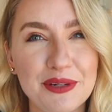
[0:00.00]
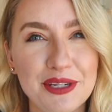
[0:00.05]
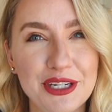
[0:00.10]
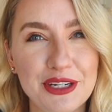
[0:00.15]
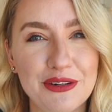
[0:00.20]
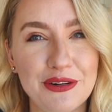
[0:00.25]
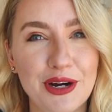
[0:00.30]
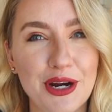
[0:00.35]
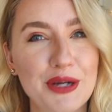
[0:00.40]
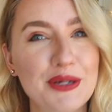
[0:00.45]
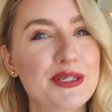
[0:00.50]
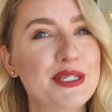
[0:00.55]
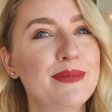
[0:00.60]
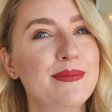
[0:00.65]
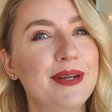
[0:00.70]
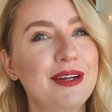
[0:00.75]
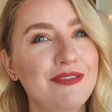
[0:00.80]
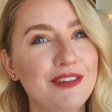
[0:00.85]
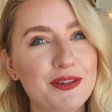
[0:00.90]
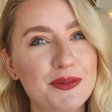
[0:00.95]
really gross,
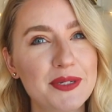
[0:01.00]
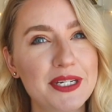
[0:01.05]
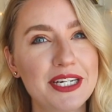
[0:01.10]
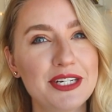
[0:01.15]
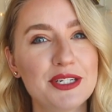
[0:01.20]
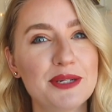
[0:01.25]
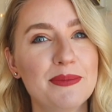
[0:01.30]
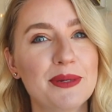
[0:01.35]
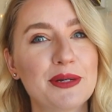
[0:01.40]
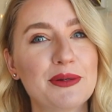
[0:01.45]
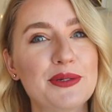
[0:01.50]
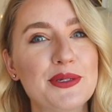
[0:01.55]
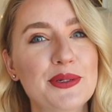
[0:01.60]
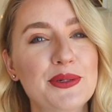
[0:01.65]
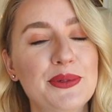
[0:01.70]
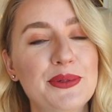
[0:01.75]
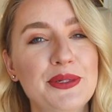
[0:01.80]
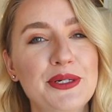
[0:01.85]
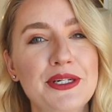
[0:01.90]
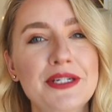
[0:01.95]
but if you teach middle
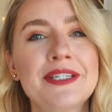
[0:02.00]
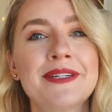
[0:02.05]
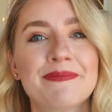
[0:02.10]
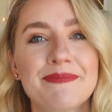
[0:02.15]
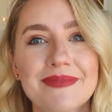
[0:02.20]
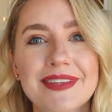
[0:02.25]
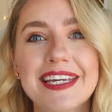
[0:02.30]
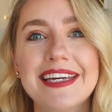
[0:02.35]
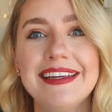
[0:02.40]
schoolers,